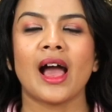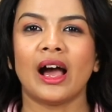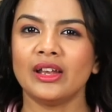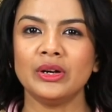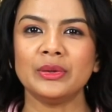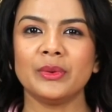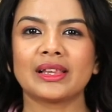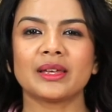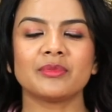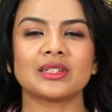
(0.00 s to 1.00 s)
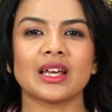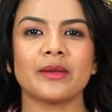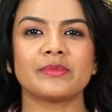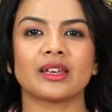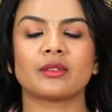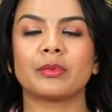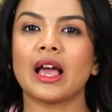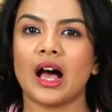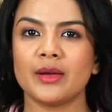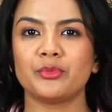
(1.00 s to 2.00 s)
Hello and welcome to TimesXP.
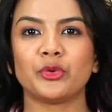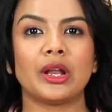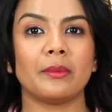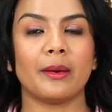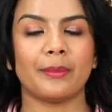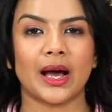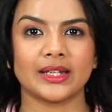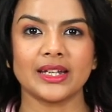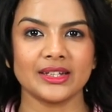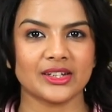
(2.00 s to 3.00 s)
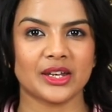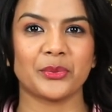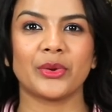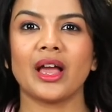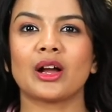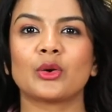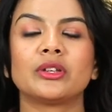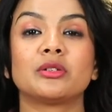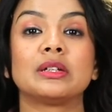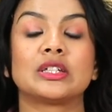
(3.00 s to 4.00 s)
I'm Purnima Pandey and today we are
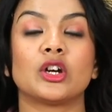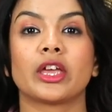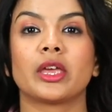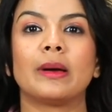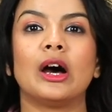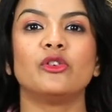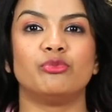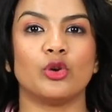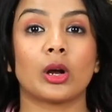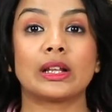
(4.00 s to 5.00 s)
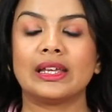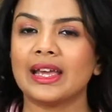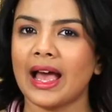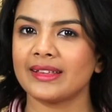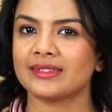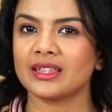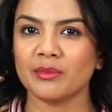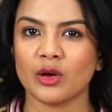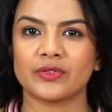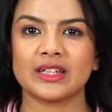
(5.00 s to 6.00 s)
going to be talking about broccoli and
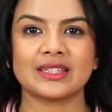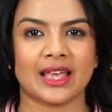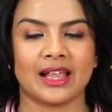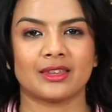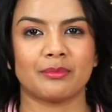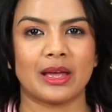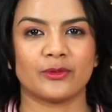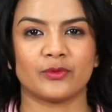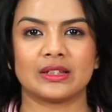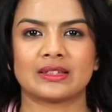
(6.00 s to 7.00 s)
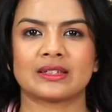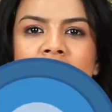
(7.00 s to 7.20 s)
some of its health benefits.